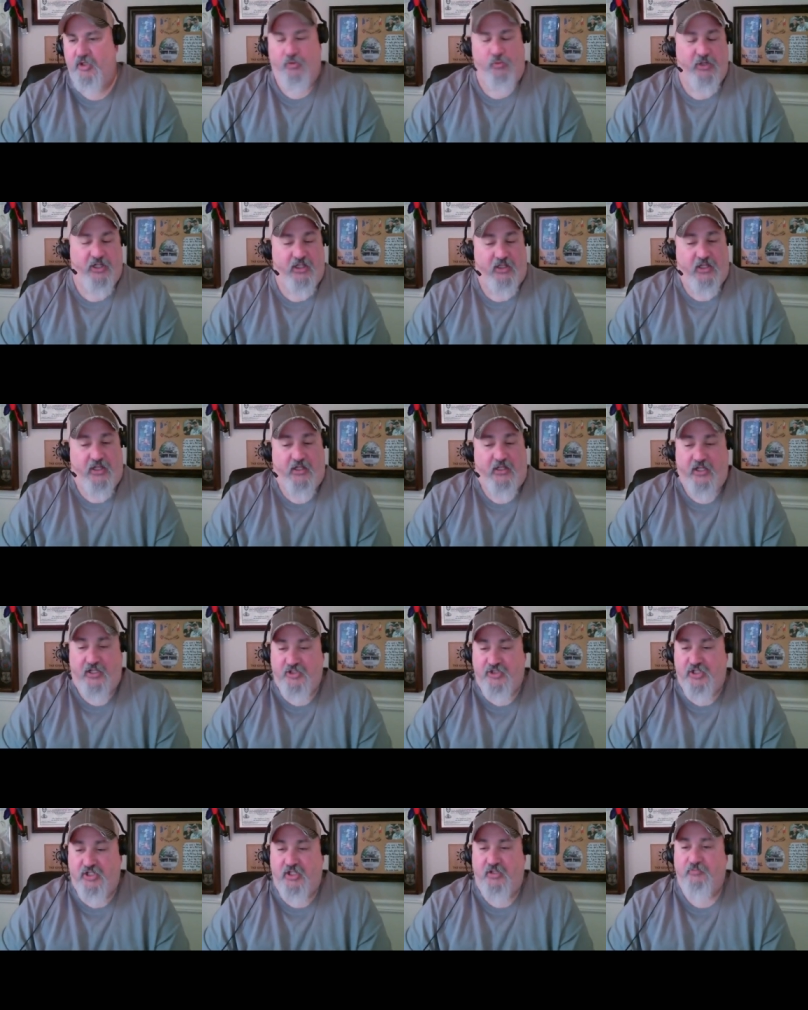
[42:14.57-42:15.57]
We had a lot of
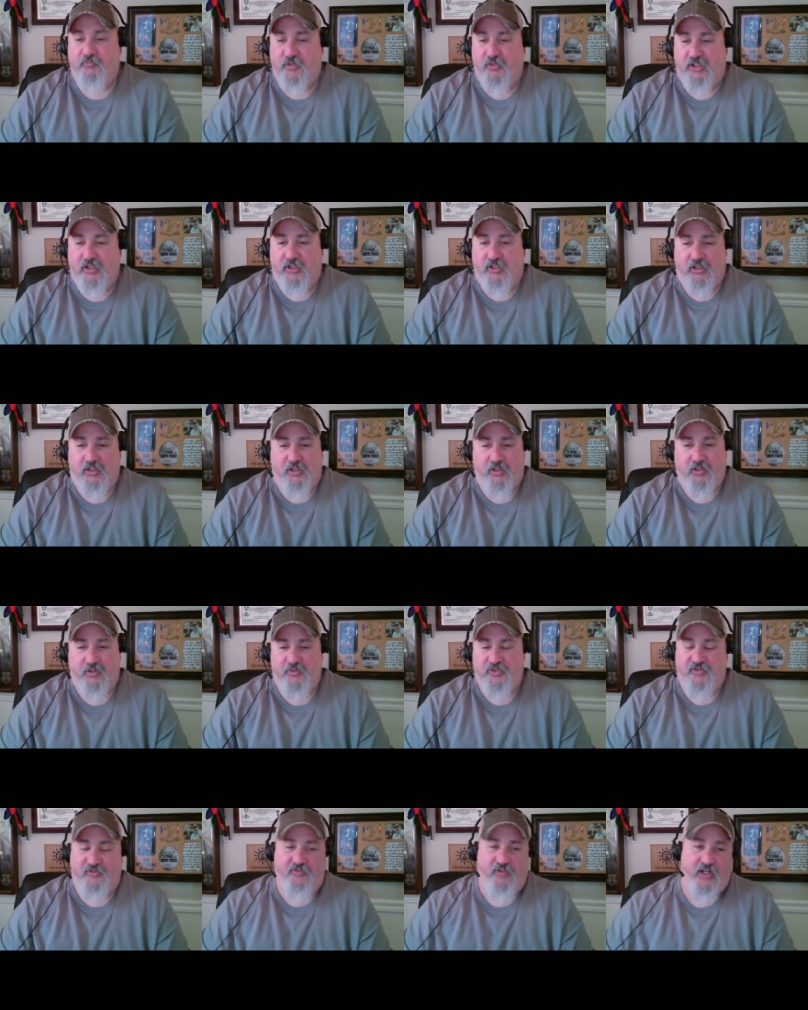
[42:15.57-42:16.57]
gunship. Uh, it
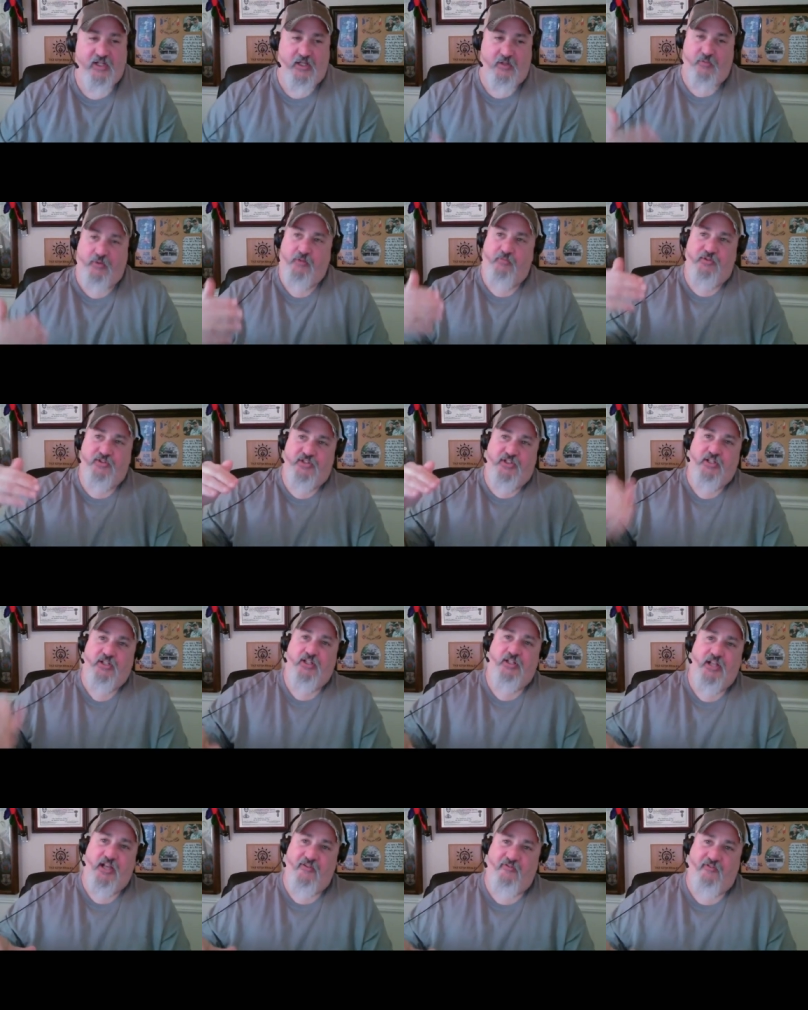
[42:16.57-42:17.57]
was funny. We were sitting
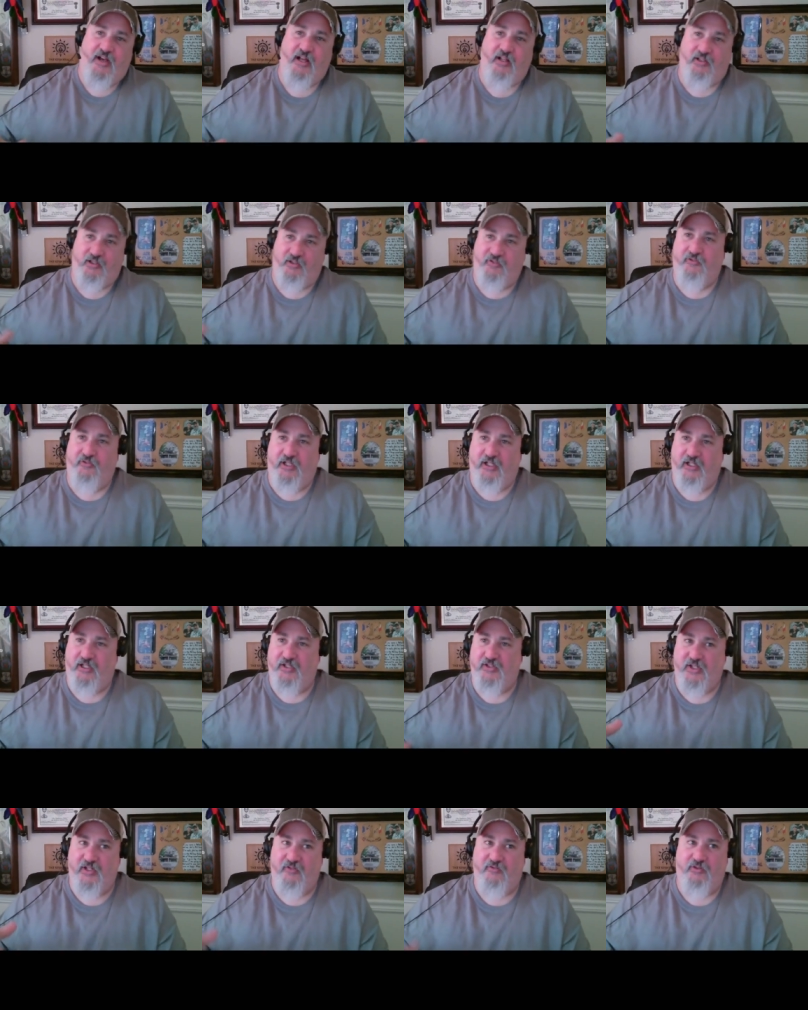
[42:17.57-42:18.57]
in that valley, like I
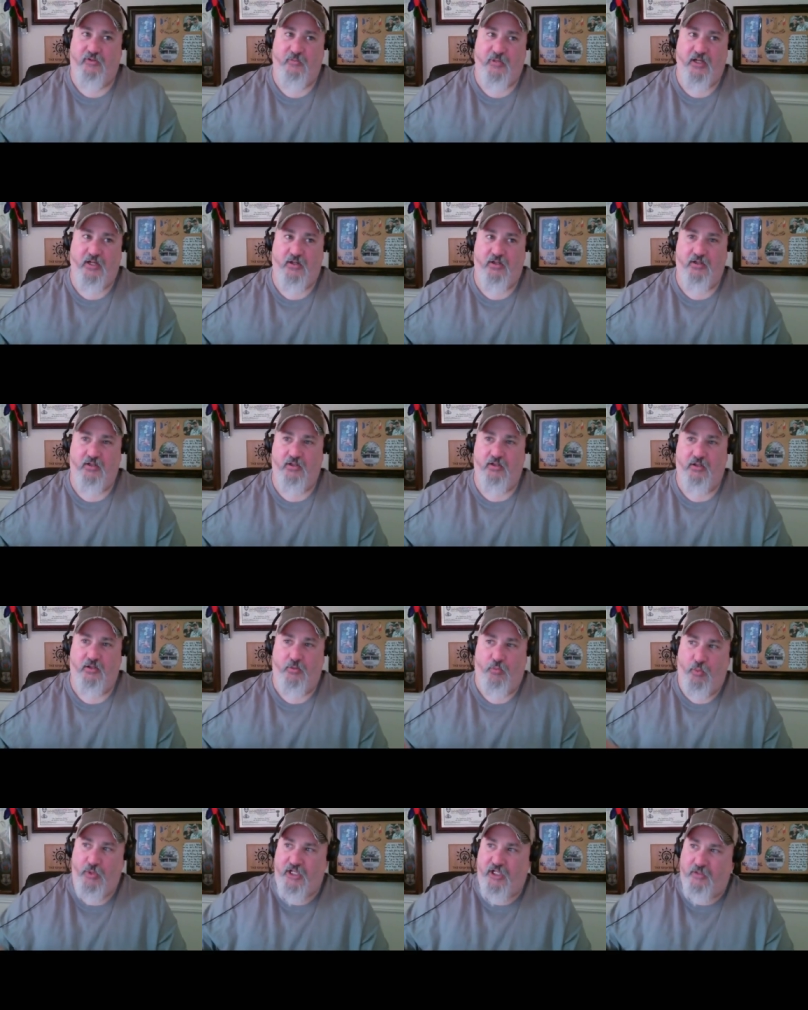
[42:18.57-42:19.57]
said, for about a, a
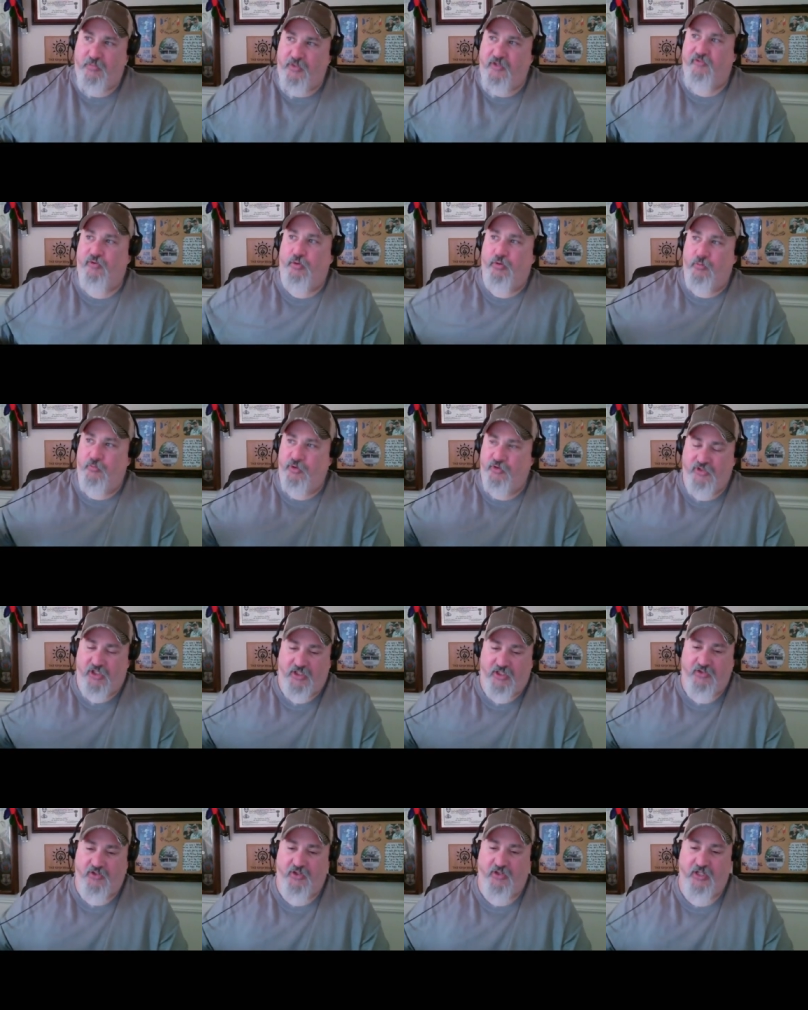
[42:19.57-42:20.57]
week before we moved
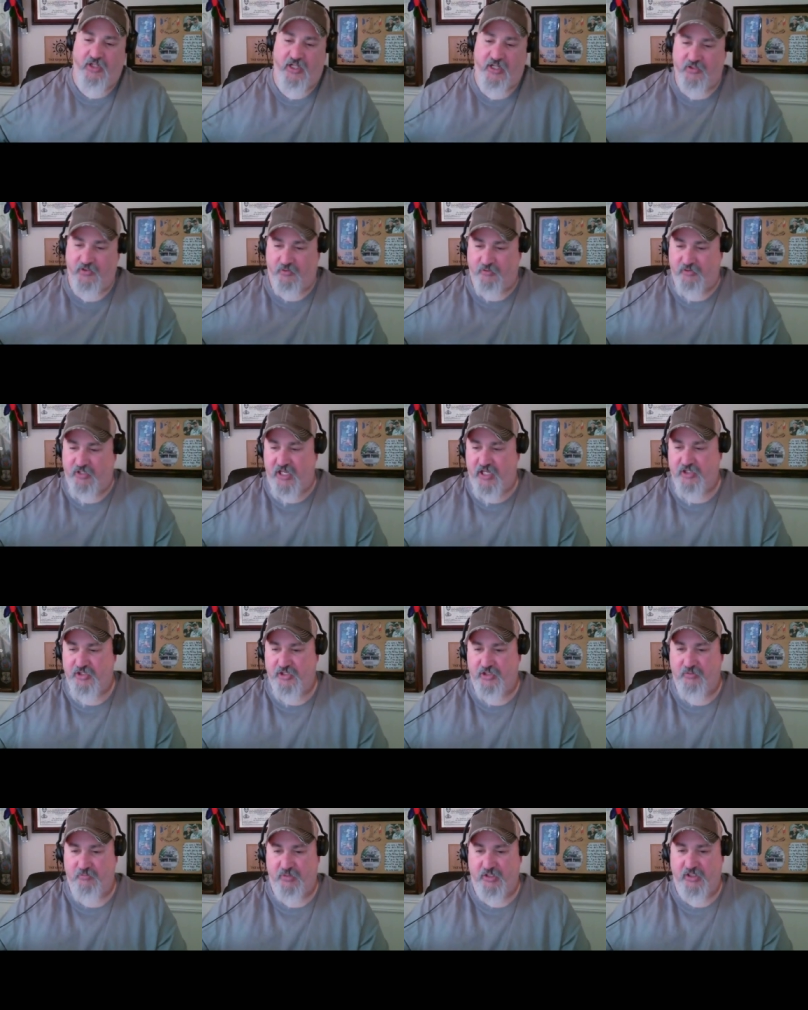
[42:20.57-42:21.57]
on to the next
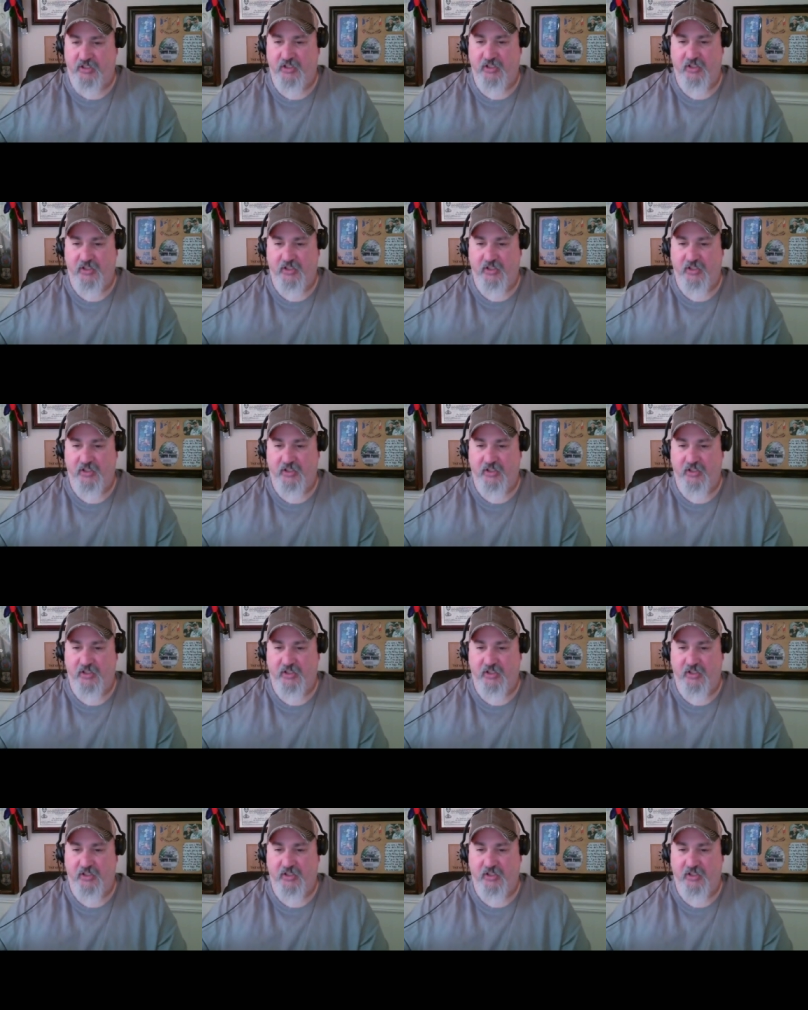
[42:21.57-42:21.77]
location. But